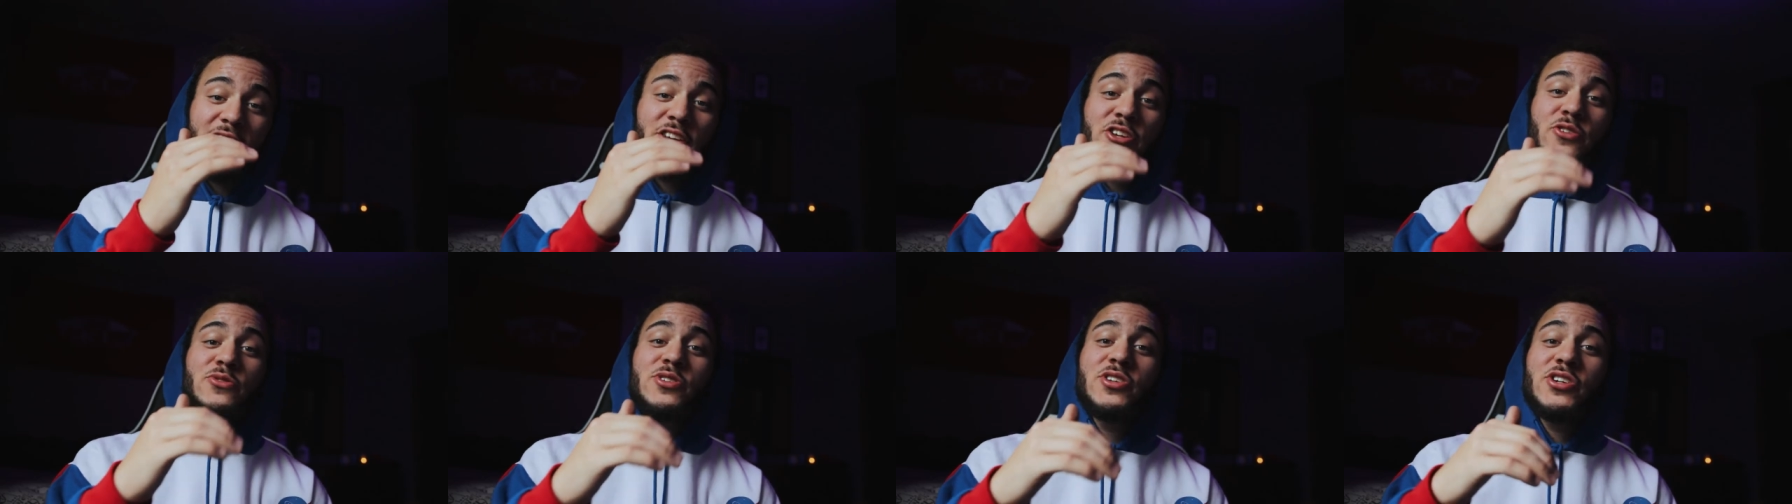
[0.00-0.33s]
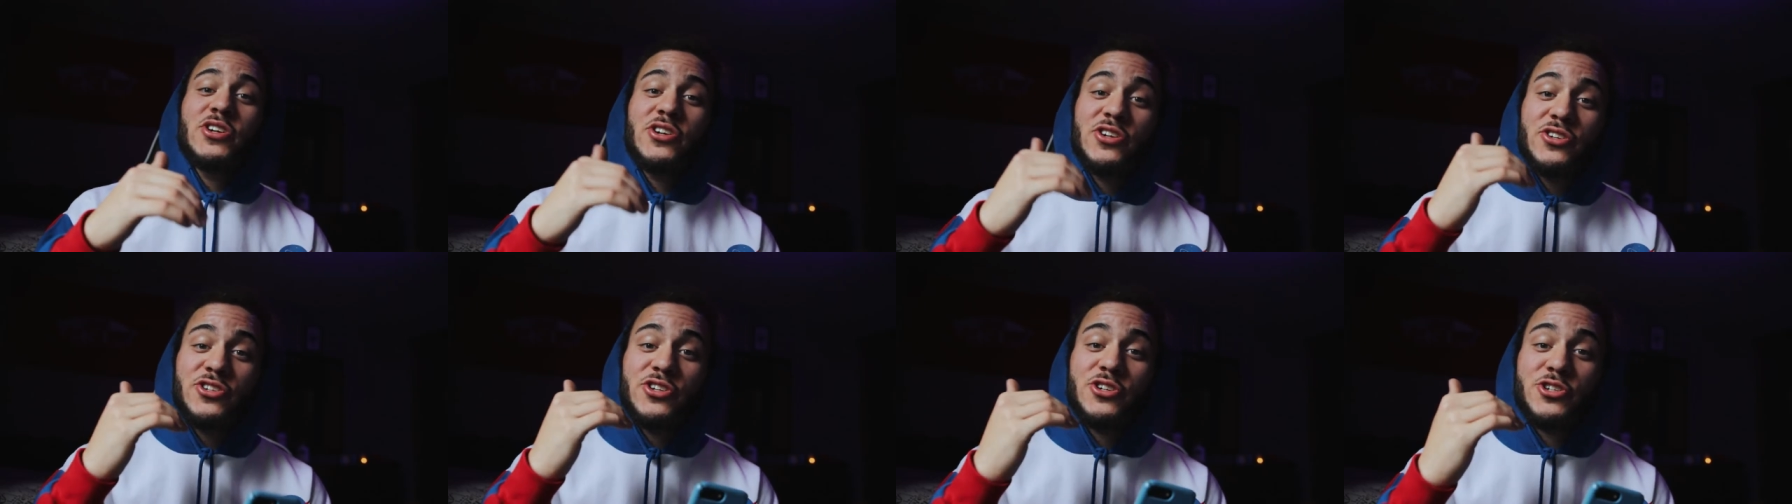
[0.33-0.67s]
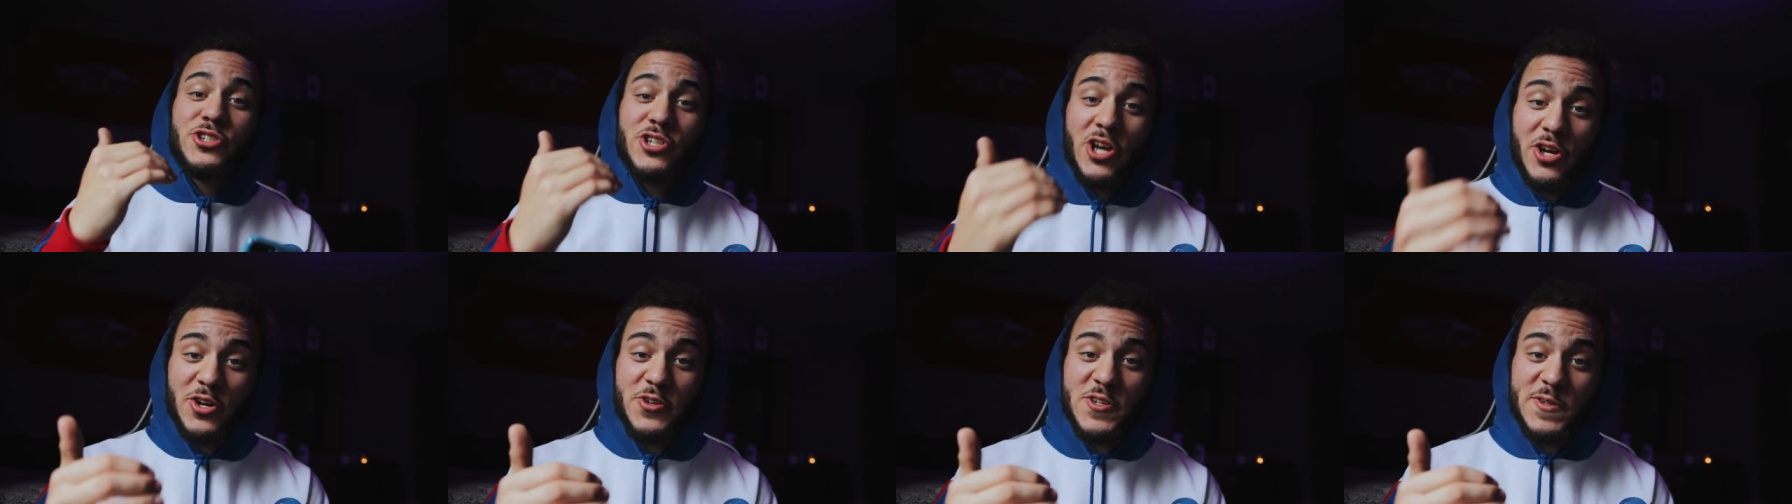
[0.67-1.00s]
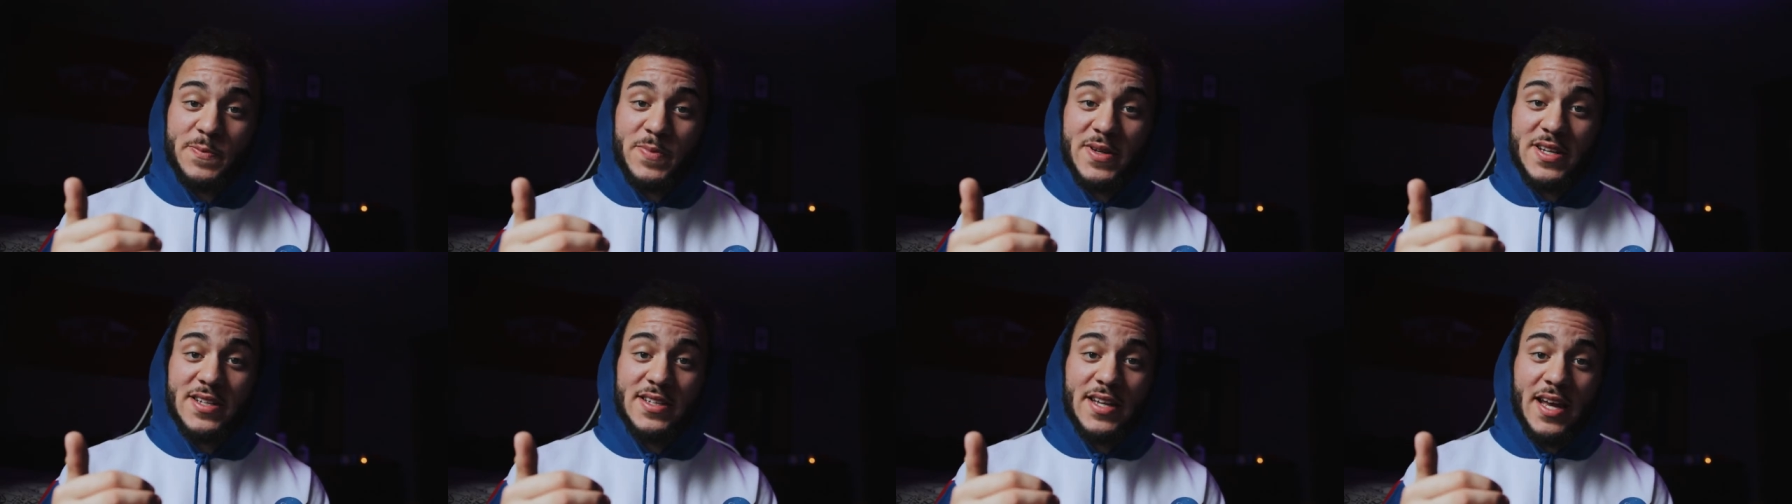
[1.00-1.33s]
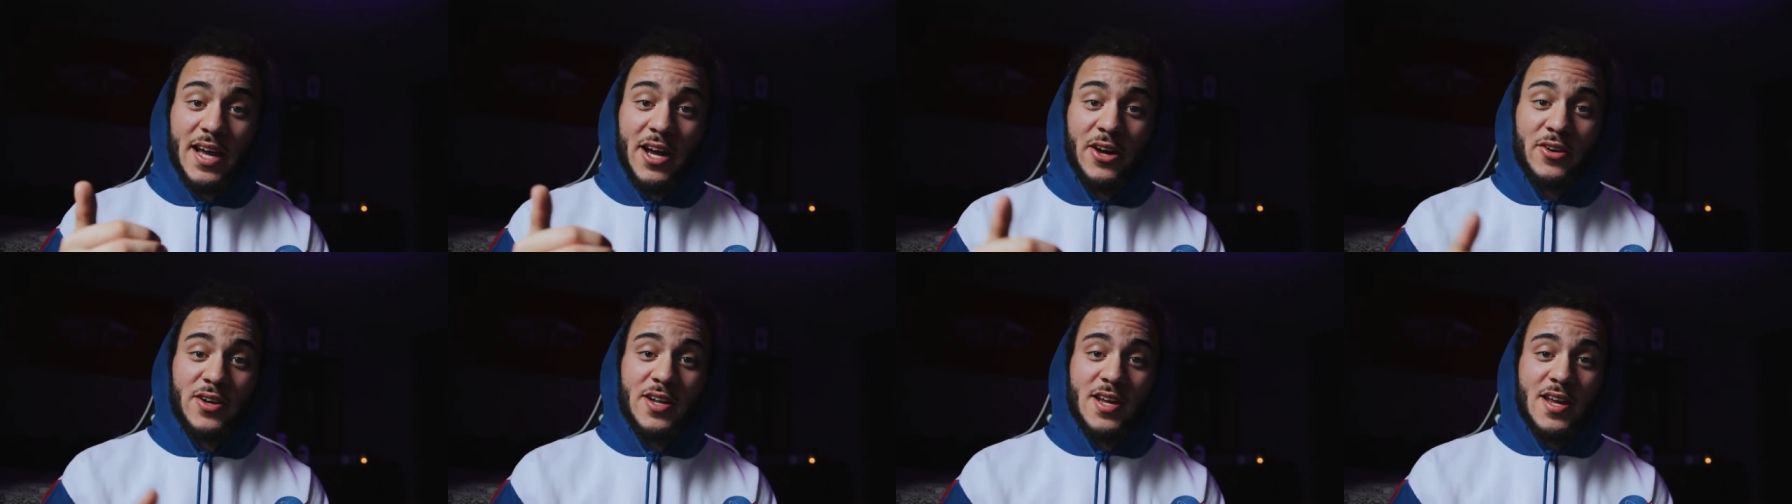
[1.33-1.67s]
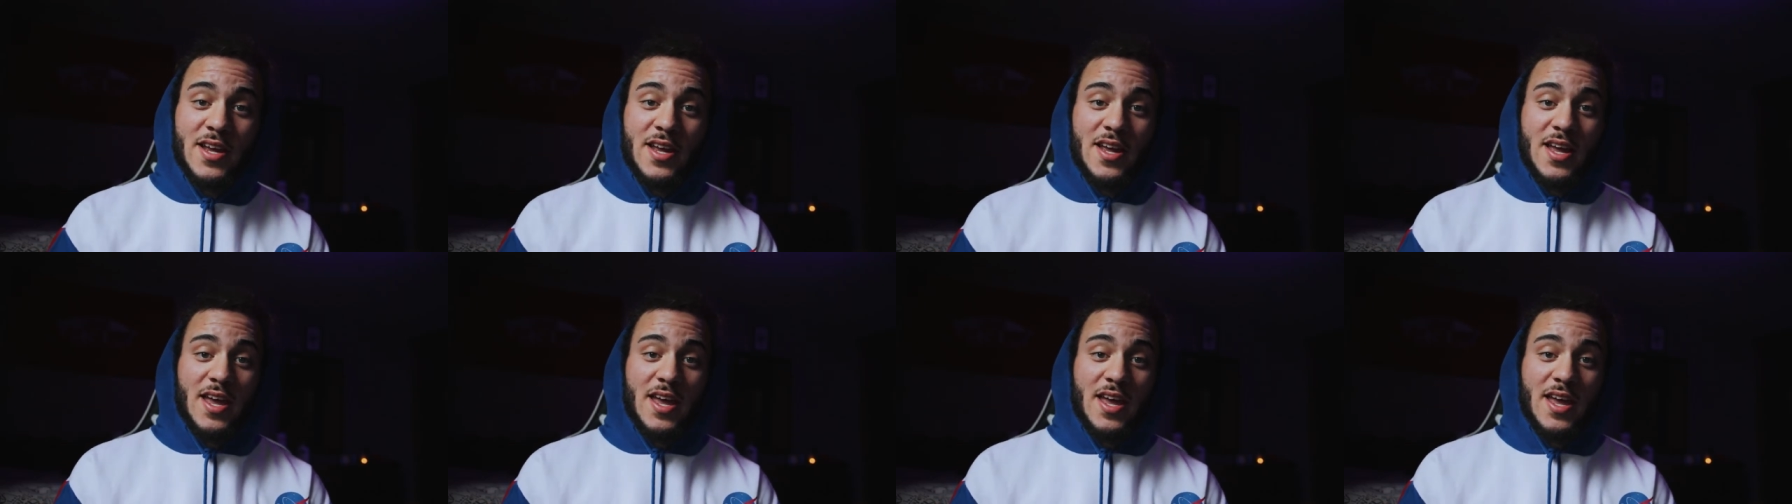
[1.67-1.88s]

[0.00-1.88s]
and you turn your shutter speed down